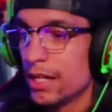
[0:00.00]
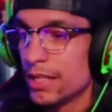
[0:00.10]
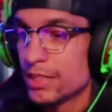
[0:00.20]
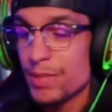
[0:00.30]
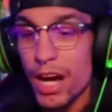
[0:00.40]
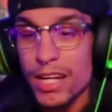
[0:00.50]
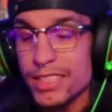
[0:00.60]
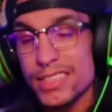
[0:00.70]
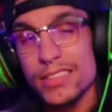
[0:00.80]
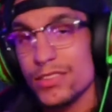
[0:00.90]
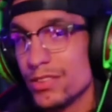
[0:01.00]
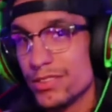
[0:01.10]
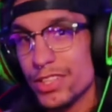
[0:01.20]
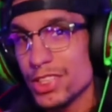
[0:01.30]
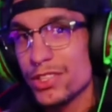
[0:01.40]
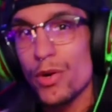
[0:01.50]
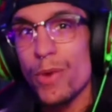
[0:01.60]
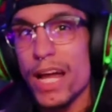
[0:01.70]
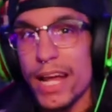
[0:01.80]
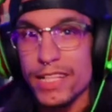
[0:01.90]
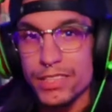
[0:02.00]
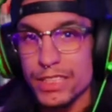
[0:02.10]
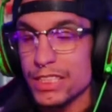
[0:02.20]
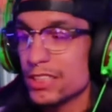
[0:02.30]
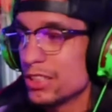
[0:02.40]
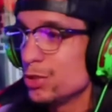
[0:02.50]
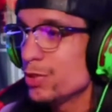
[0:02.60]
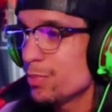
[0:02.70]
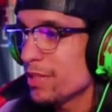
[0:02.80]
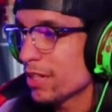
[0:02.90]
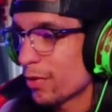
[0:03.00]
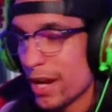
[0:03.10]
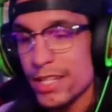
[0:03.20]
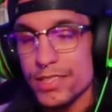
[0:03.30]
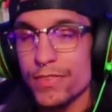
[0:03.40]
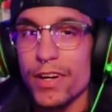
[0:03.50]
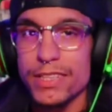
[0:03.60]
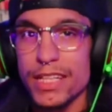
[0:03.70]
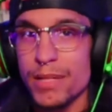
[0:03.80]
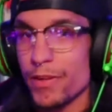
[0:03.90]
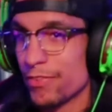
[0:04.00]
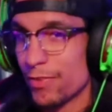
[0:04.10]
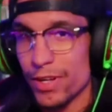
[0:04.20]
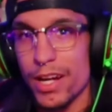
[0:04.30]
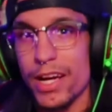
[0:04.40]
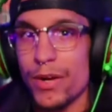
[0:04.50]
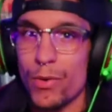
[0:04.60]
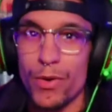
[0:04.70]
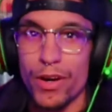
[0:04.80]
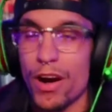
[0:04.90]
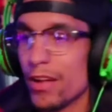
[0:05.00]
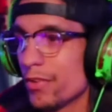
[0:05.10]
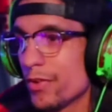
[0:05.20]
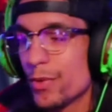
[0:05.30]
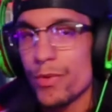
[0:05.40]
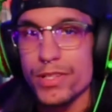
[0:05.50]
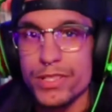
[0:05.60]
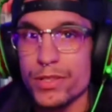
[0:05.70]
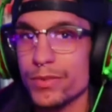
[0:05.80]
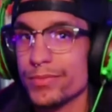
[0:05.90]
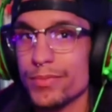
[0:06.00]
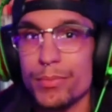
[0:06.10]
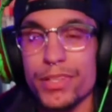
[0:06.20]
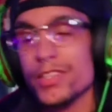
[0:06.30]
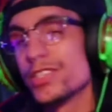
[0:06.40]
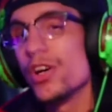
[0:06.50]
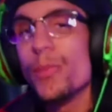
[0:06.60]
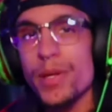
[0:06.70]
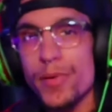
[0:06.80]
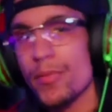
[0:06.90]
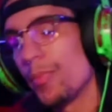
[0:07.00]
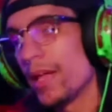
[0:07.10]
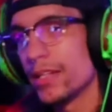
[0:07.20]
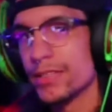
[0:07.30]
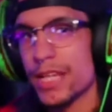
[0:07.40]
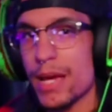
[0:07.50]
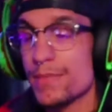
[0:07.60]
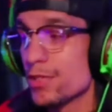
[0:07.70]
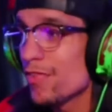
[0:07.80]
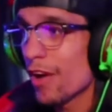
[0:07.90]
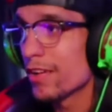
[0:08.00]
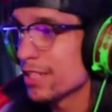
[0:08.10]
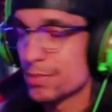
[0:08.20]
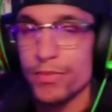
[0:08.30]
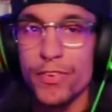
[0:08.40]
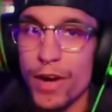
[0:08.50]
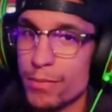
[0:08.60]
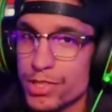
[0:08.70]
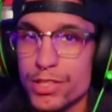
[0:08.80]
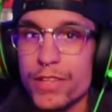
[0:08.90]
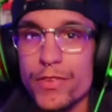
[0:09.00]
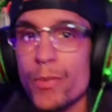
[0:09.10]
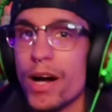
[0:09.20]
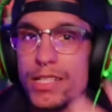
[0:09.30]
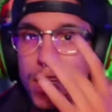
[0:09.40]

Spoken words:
To be honest, there's no right answer here. You could be the greatest of all time at Fortnite or Call of Duty Warzone, but there's so many people playing those games, and you've heard this before. I'm sure if you watch a lot